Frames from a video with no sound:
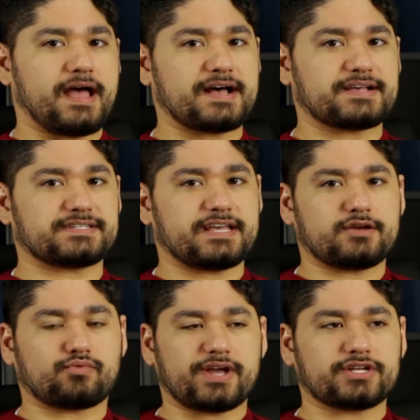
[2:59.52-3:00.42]
has a
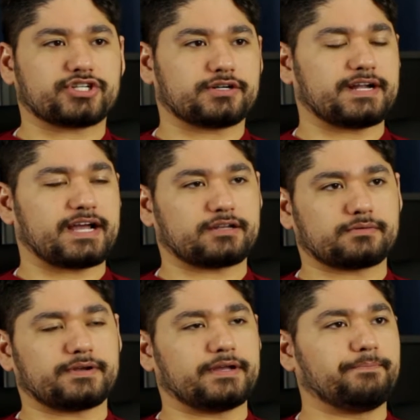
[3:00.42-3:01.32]
great
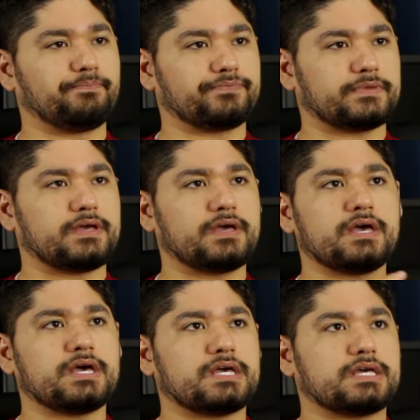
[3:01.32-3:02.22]
trajectory.
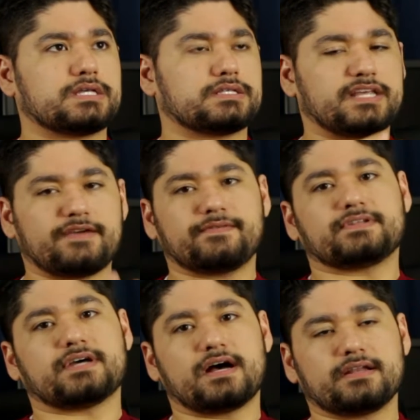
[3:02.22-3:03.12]

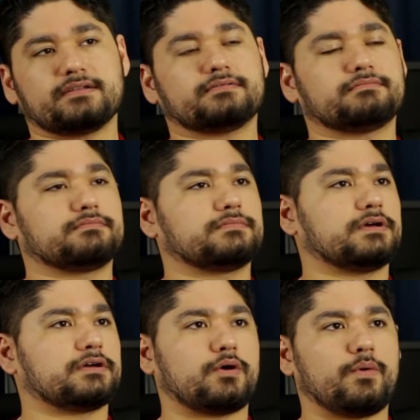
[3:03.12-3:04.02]
David Dunn,
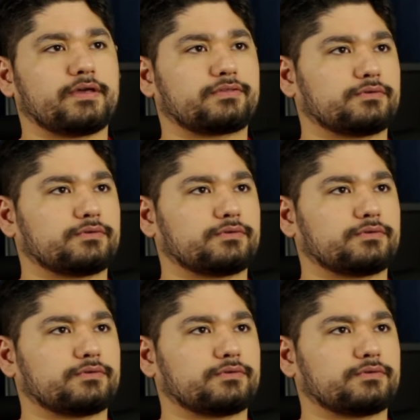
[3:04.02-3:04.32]
going